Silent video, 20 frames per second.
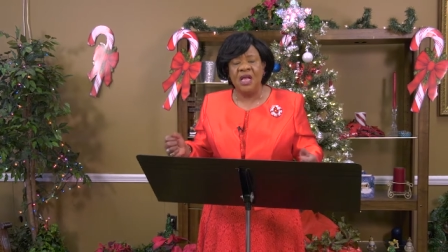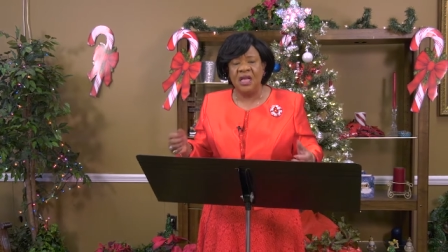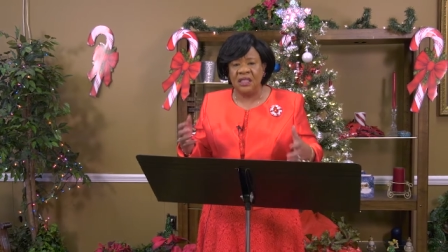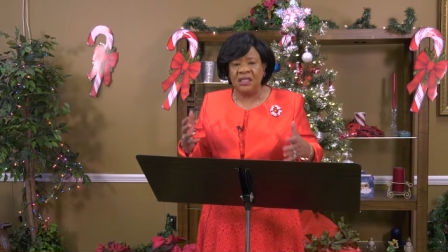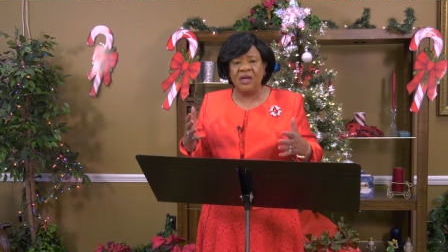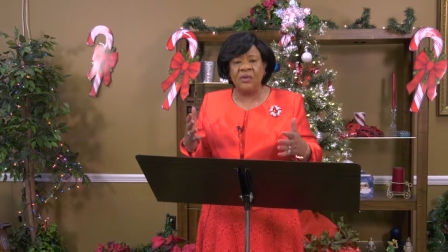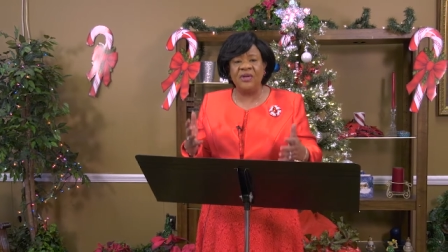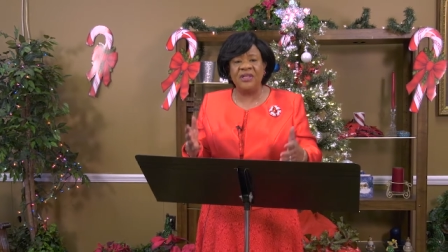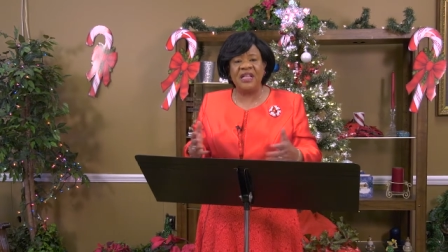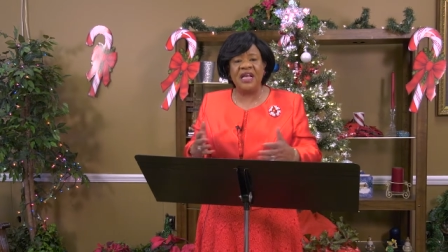
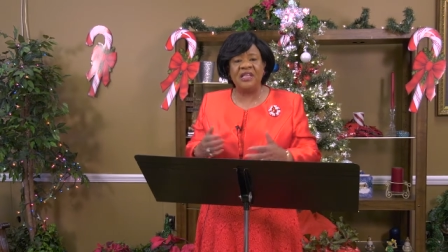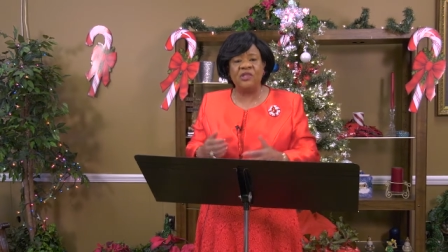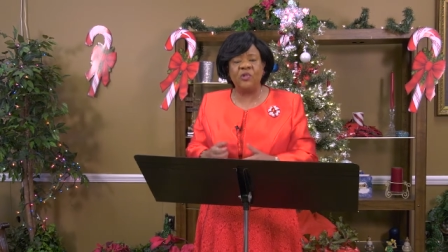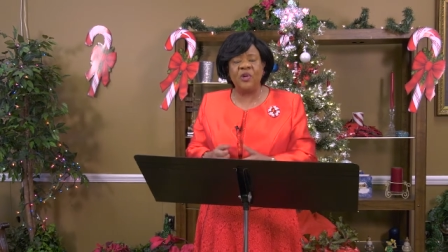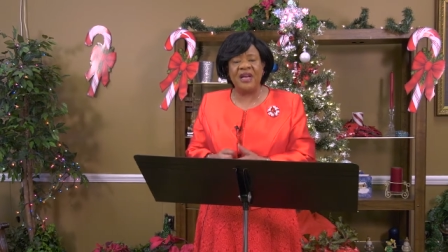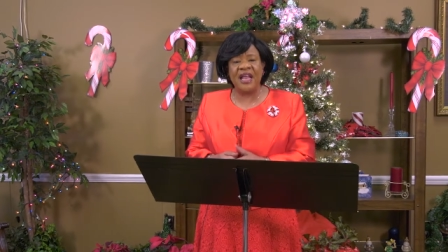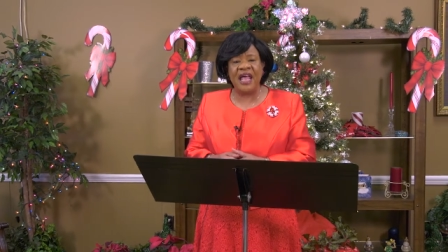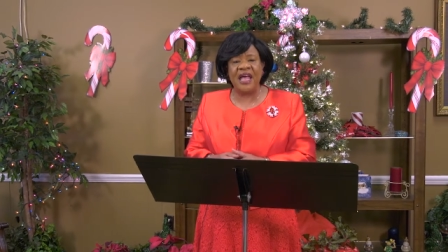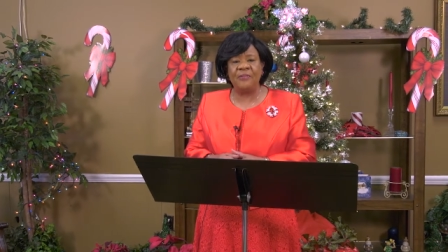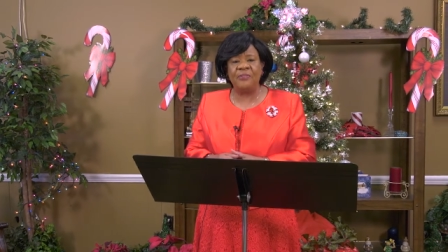So that's
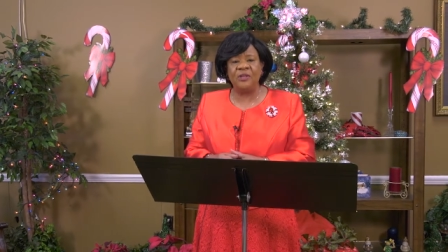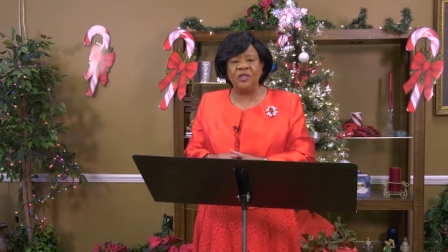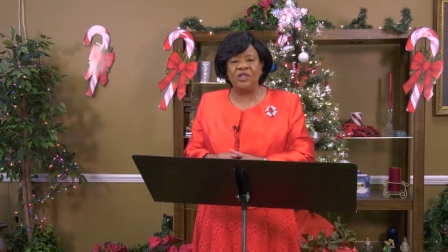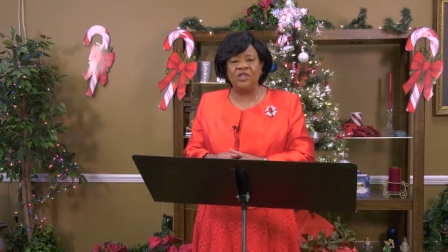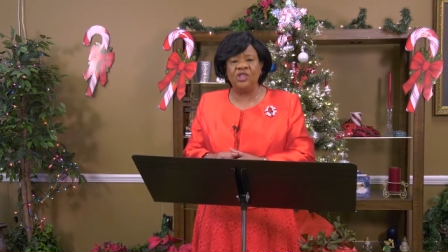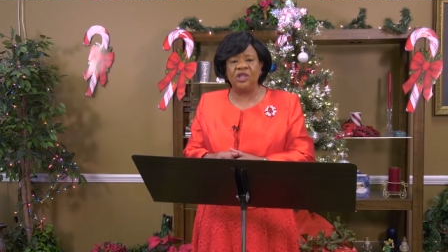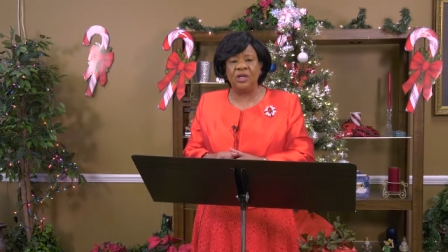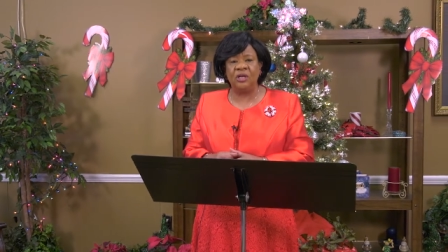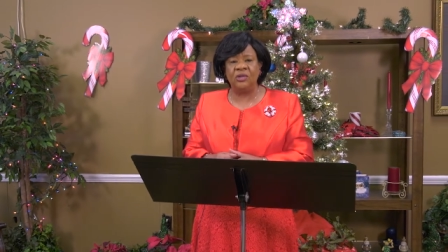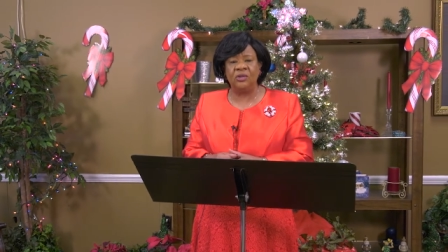what happened to
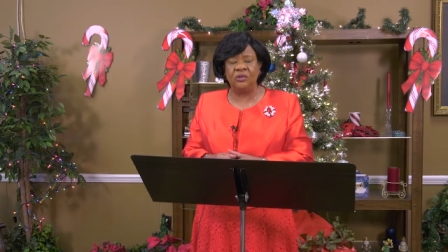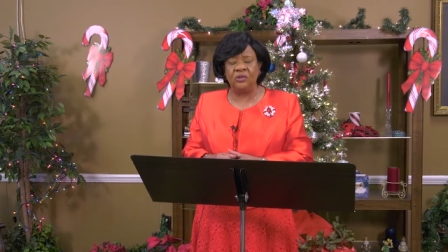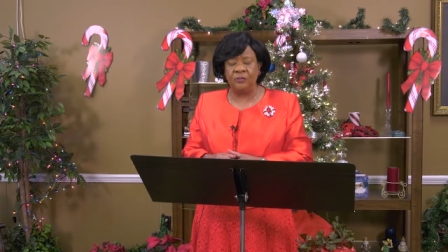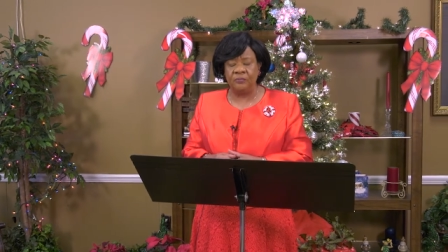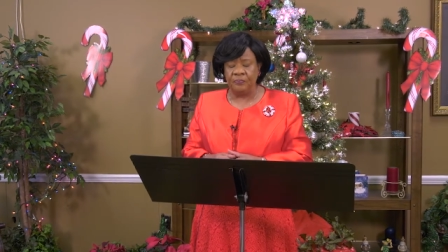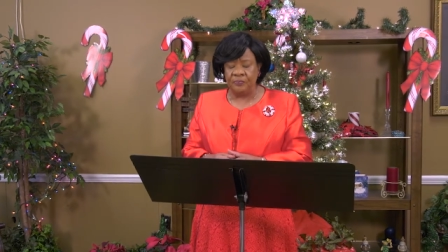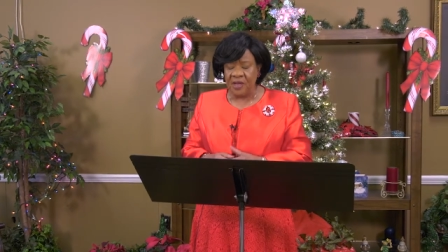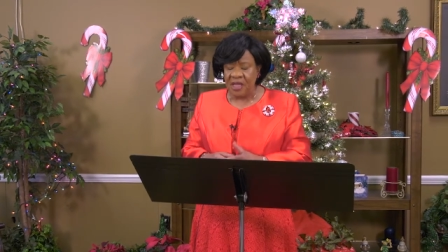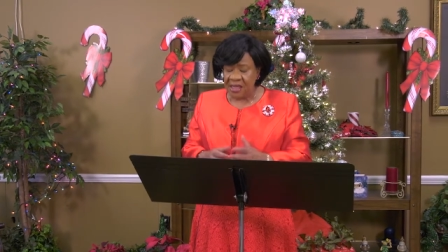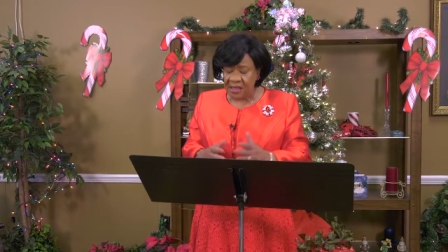Job.
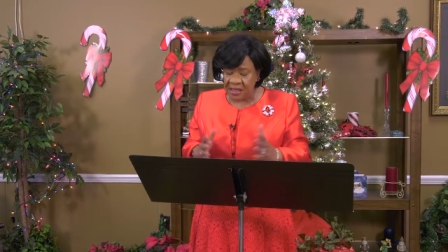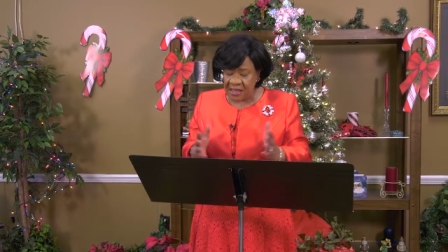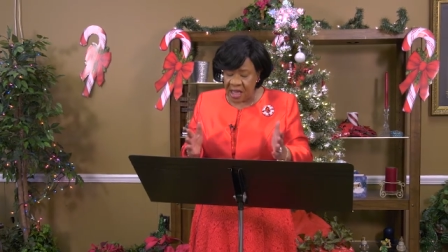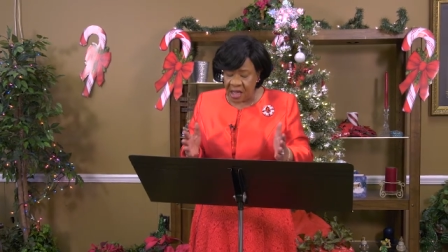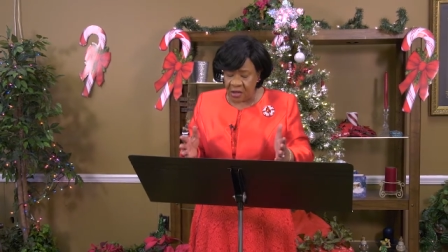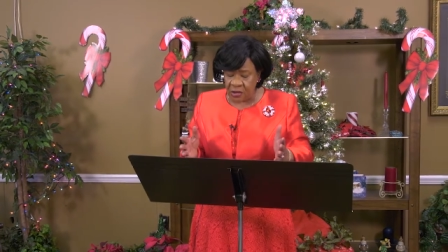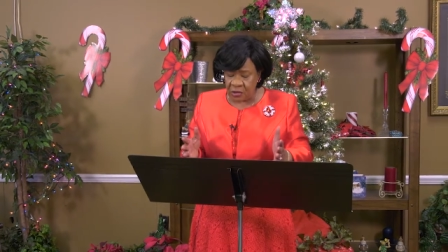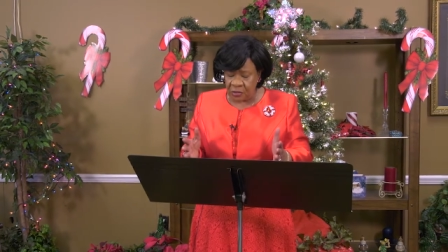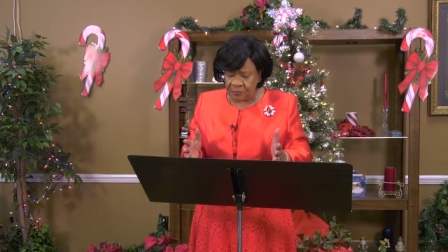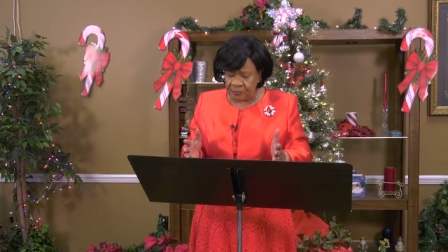
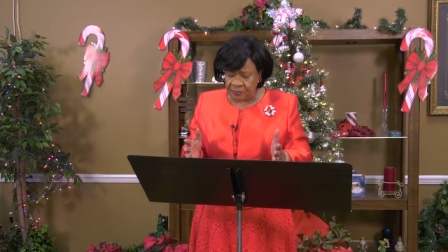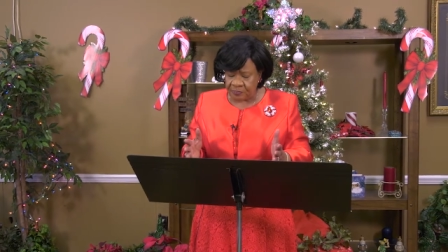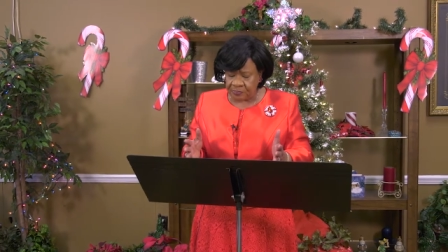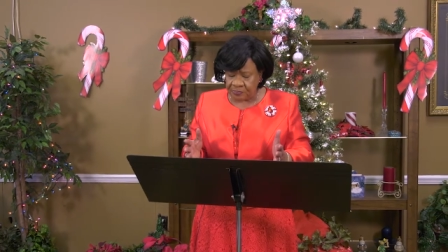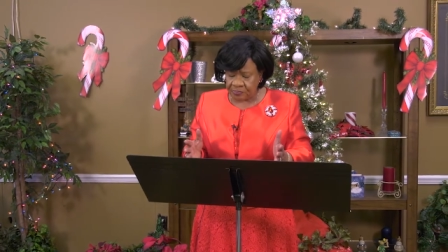So